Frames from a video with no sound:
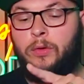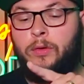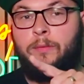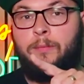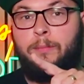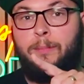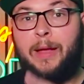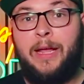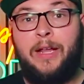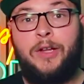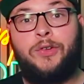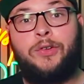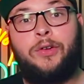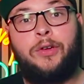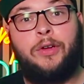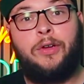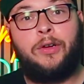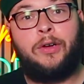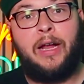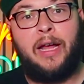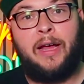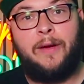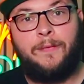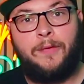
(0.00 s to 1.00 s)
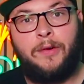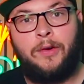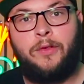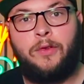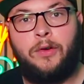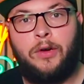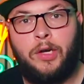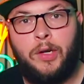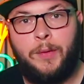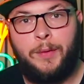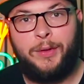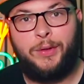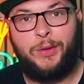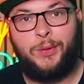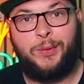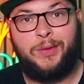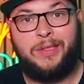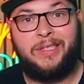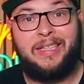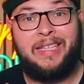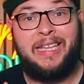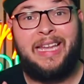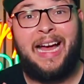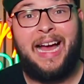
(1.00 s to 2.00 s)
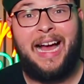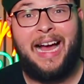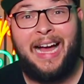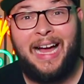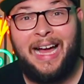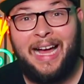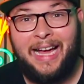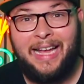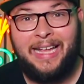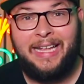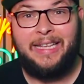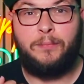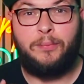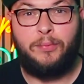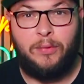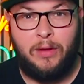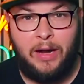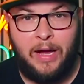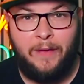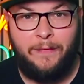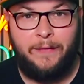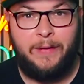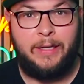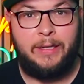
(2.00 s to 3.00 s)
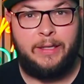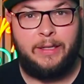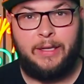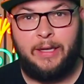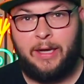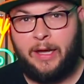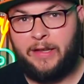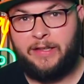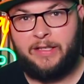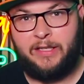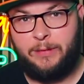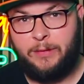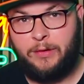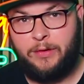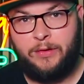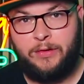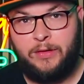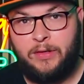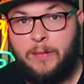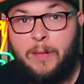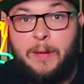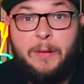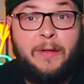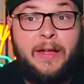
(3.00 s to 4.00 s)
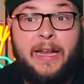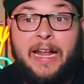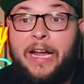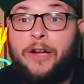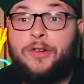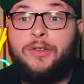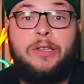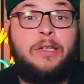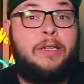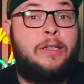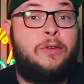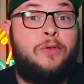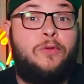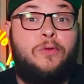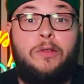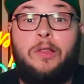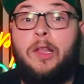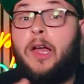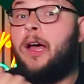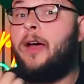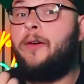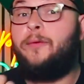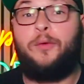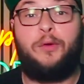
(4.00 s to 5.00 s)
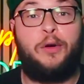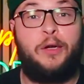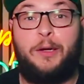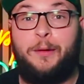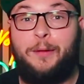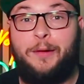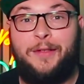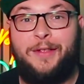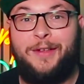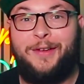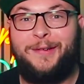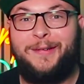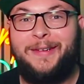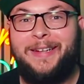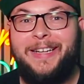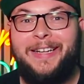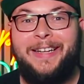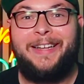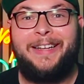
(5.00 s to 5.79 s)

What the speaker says: make sure your efforts are going towards the highest profit customers, the people that actually love working with you.